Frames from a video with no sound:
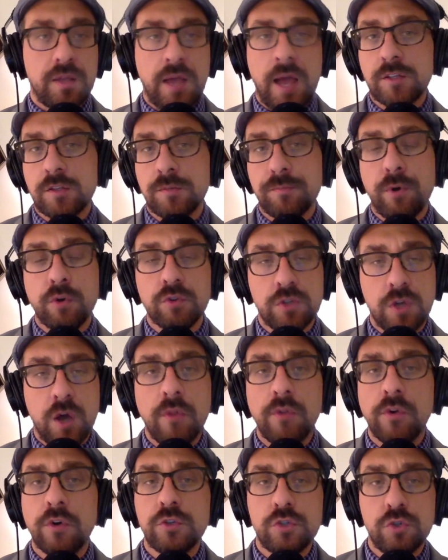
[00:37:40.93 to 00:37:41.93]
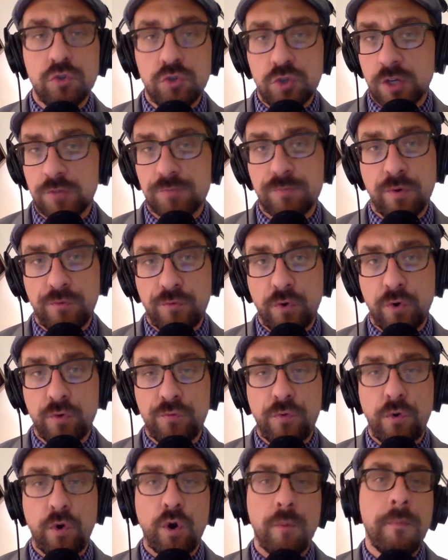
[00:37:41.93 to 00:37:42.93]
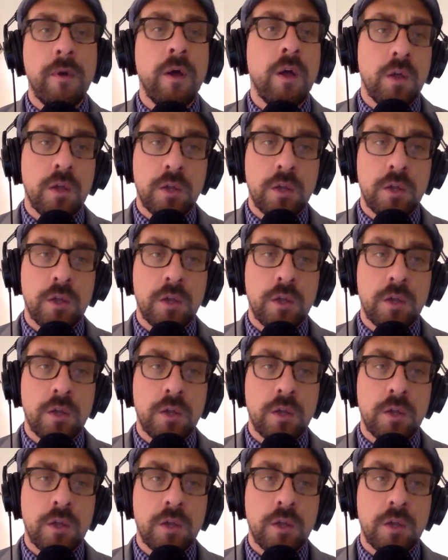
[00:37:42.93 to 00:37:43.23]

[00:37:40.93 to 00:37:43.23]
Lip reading: as opposed to others who just prefer firm.